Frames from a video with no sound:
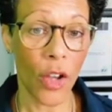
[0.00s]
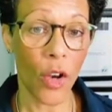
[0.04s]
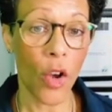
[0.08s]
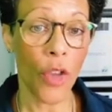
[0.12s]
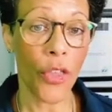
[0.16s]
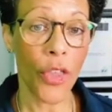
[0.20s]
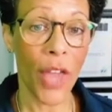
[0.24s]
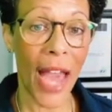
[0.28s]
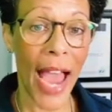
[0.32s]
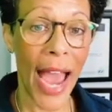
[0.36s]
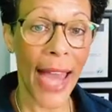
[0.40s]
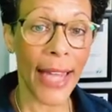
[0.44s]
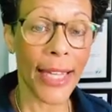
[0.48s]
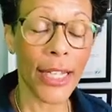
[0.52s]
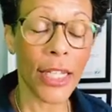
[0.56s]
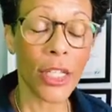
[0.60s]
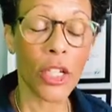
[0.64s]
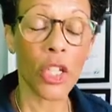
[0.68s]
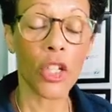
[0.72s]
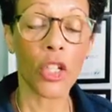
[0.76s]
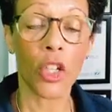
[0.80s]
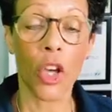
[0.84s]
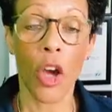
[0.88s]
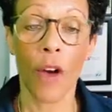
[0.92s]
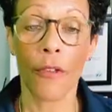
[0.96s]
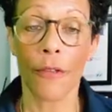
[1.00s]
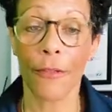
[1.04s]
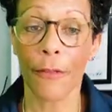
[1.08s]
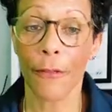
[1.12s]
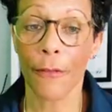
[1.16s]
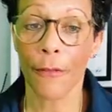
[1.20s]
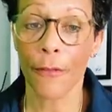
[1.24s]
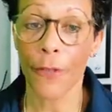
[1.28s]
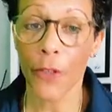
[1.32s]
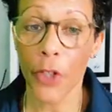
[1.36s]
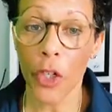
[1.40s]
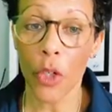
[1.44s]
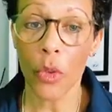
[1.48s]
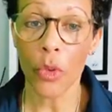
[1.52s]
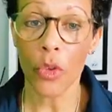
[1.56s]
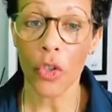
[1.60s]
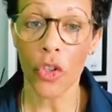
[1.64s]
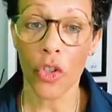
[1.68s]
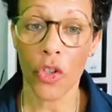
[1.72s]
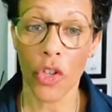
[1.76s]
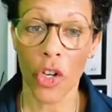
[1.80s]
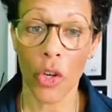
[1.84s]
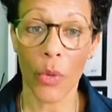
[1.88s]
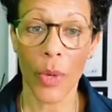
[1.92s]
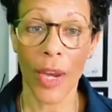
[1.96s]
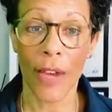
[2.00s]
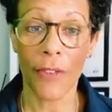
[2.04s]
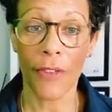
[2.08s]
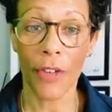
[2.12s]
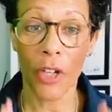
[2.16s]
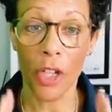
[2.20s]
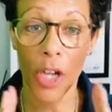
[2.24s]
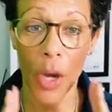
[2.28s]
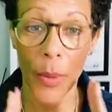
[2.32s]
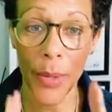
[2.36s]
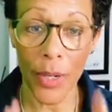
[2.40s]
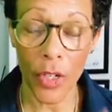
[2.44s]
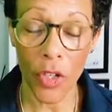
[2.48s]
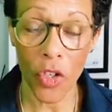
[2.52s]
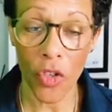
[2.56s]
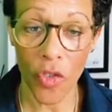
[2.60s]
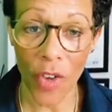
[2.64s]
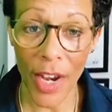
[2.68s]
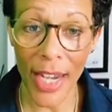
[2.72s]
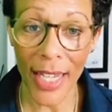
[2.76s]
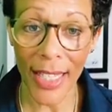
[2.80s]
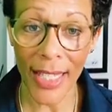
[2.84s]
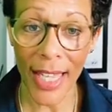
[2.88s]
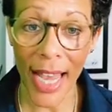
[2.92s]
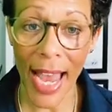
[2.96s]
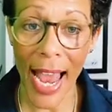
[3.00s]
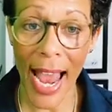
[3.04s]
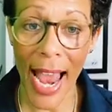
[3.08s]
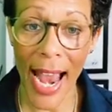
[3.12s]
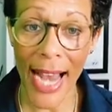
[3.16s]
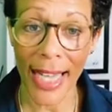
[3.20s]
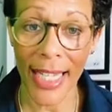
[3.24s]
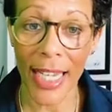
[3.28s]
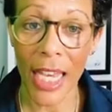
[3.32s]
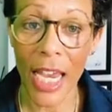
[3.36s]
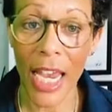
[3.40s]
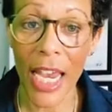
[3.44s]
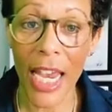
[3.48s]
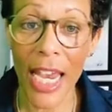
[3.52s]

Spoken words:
other answers confuse you if you're going straight ahead